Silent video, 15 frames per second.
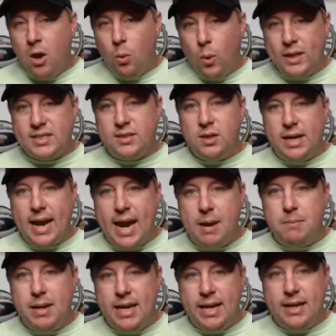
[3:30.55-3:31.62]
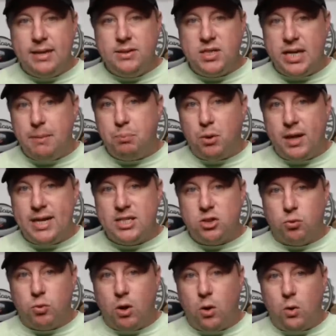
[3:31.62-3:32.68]
Once the game ends, he plays
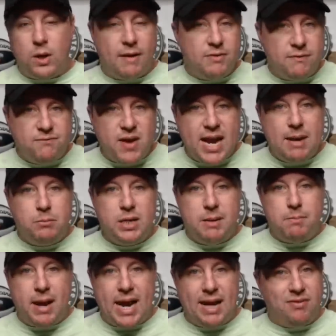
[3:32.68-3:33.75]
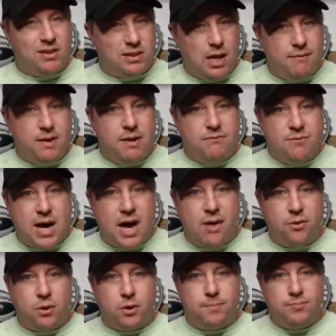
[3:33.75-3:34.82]
the role of the family man, the loving
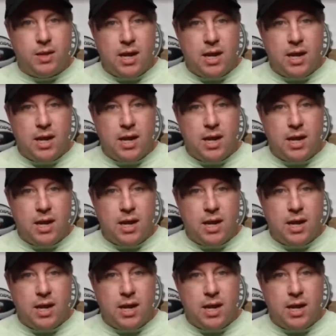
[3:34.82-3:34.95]
father.